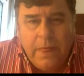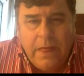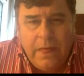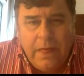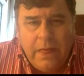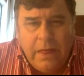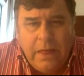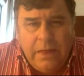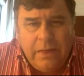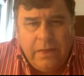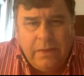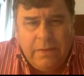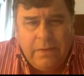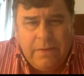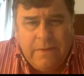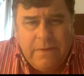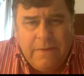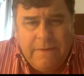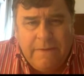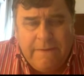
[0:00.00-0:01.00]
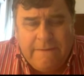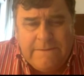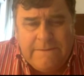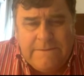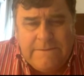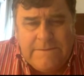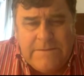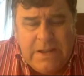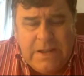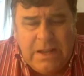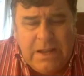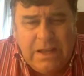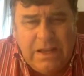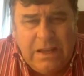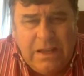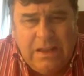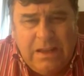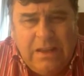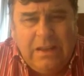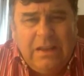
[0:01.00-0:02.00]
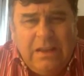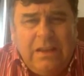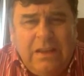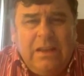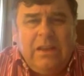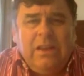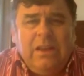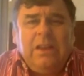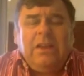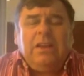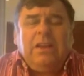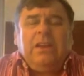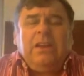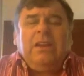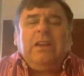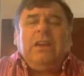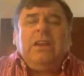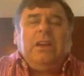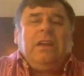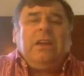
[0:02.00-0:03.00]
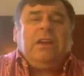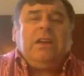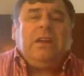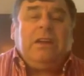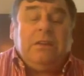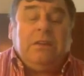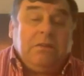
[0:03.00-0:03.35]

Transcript: Nobody speaks.